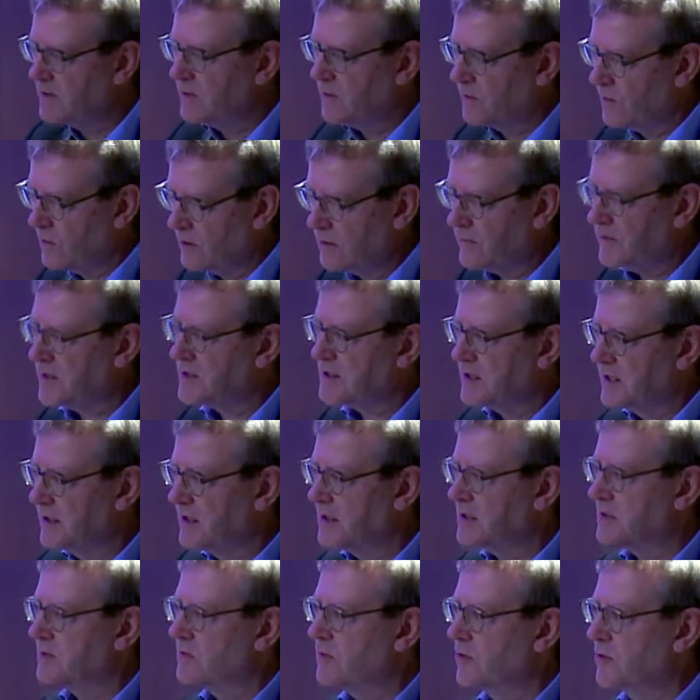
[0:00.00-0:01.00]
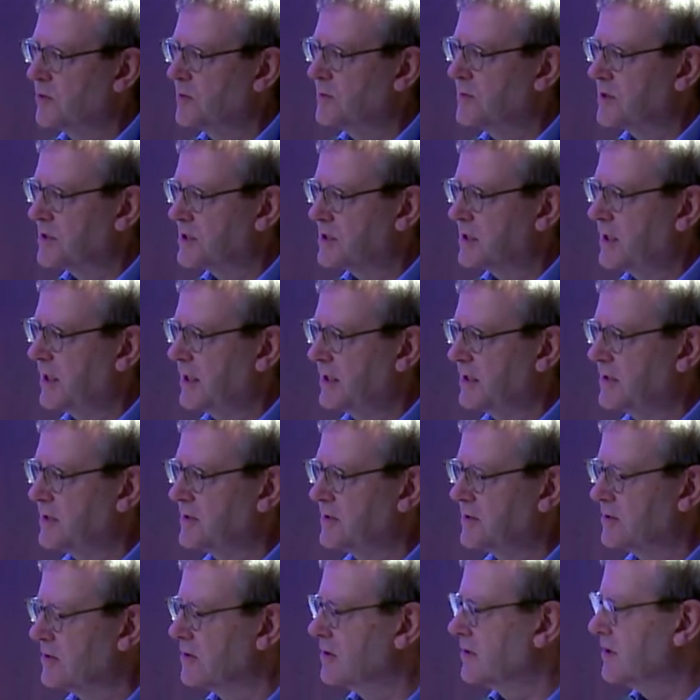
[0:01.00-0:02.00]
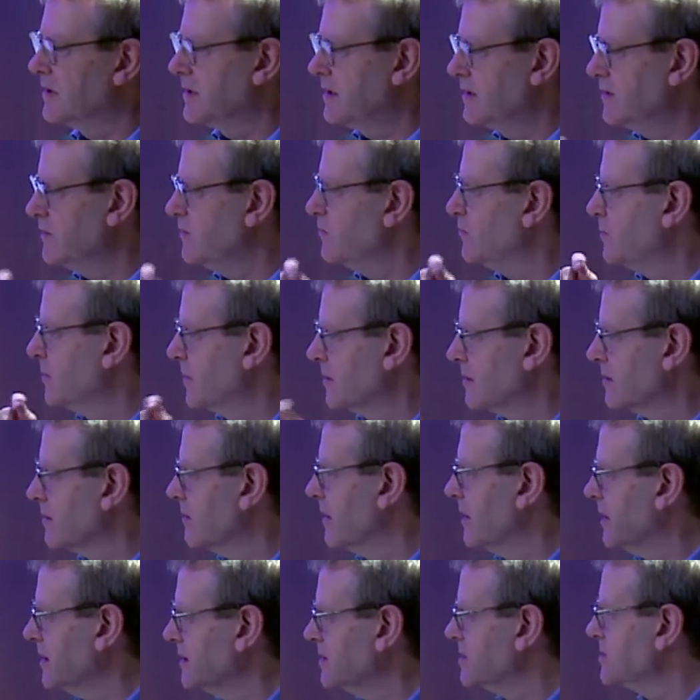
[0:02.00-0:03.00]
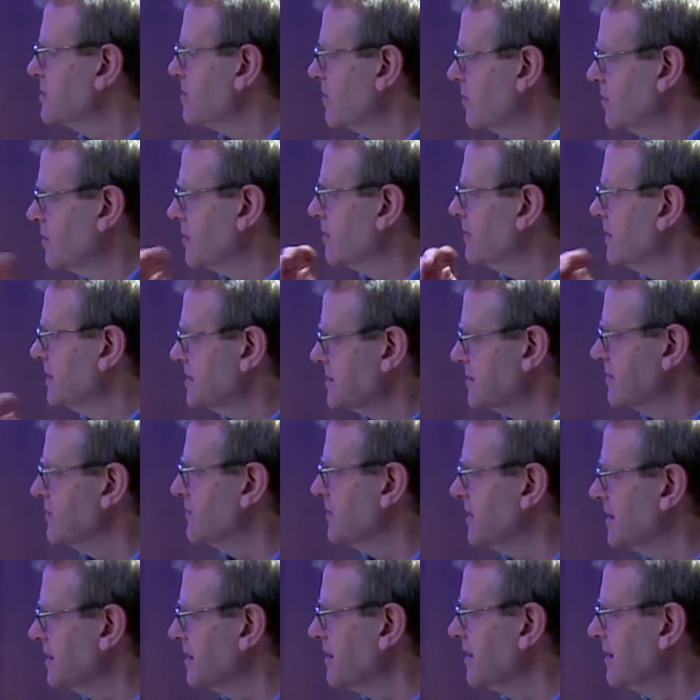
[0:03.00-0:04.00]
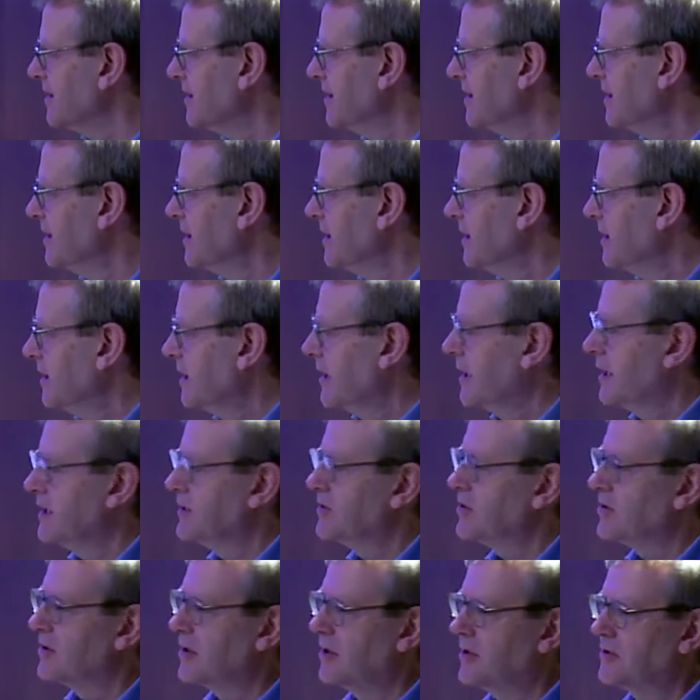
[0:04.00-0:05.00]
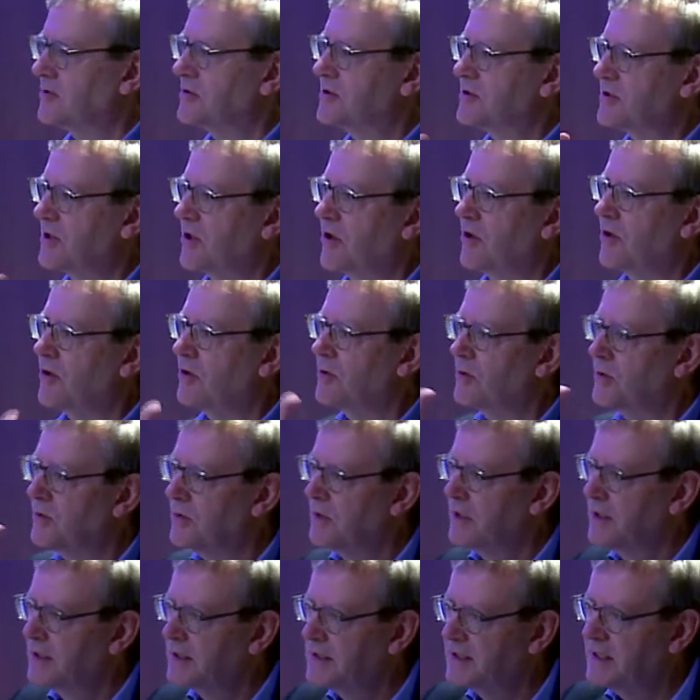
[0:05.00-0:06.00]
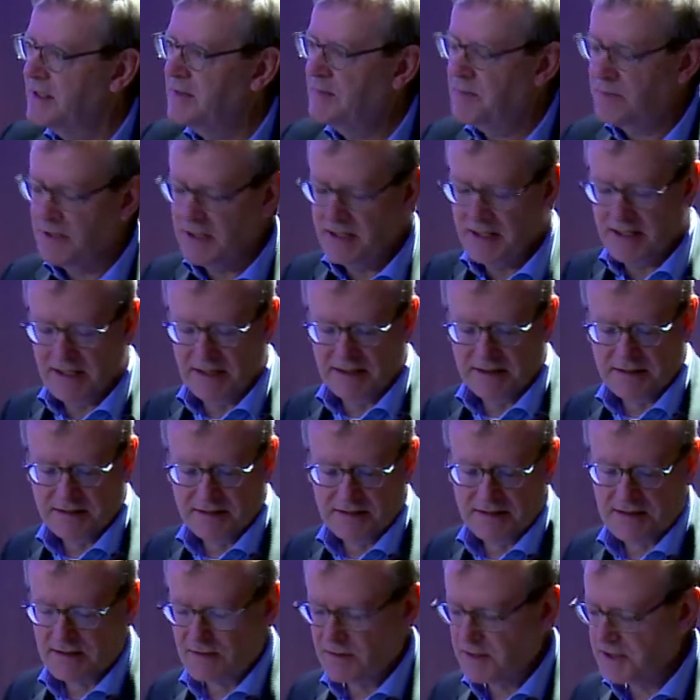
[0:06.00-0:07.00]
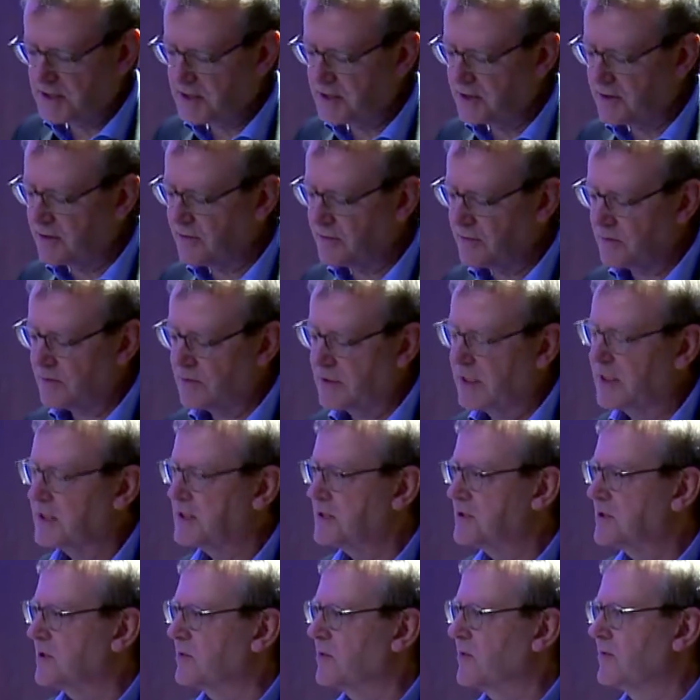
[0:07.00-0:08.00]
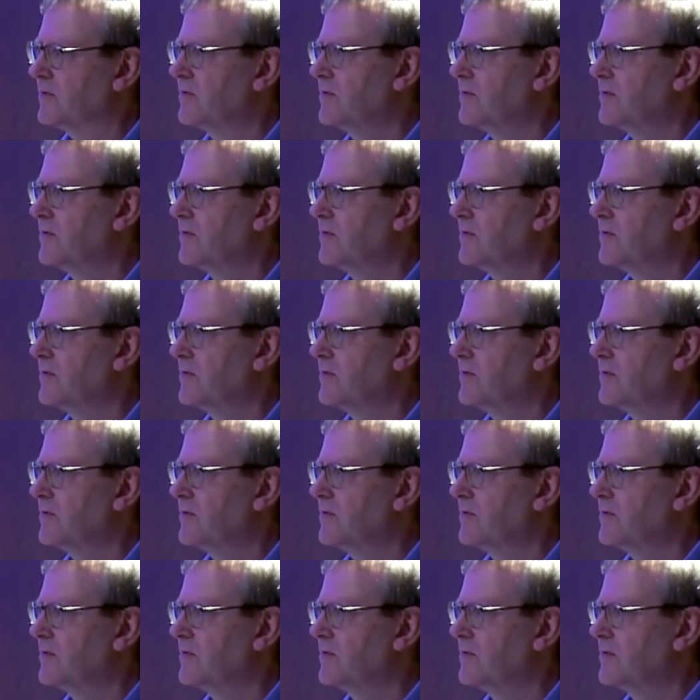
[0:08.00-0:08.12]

all of us in this room decided to leave Belgrade so aggressively and to go so deeply into this question of the relationship of